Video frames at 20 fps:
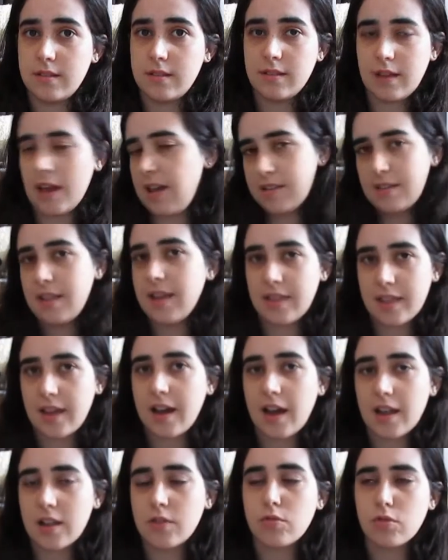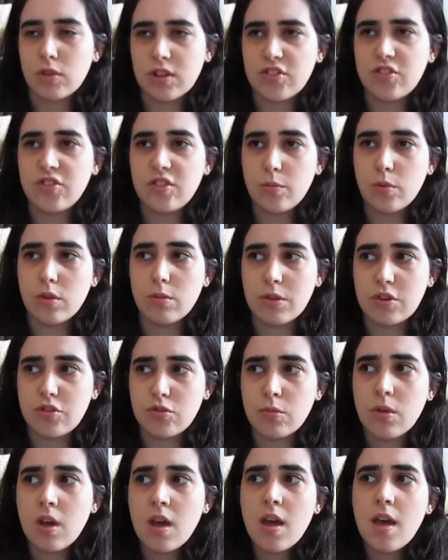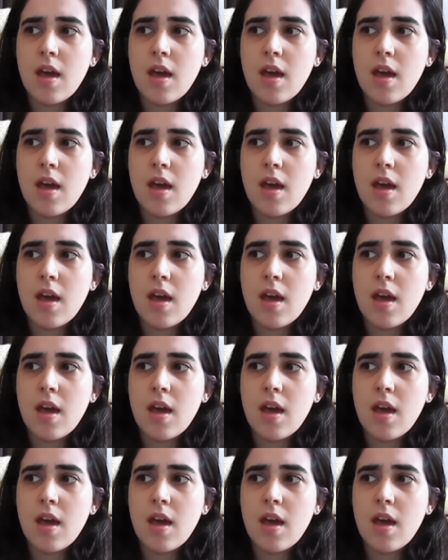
has like that kind of relationship with the mushroom.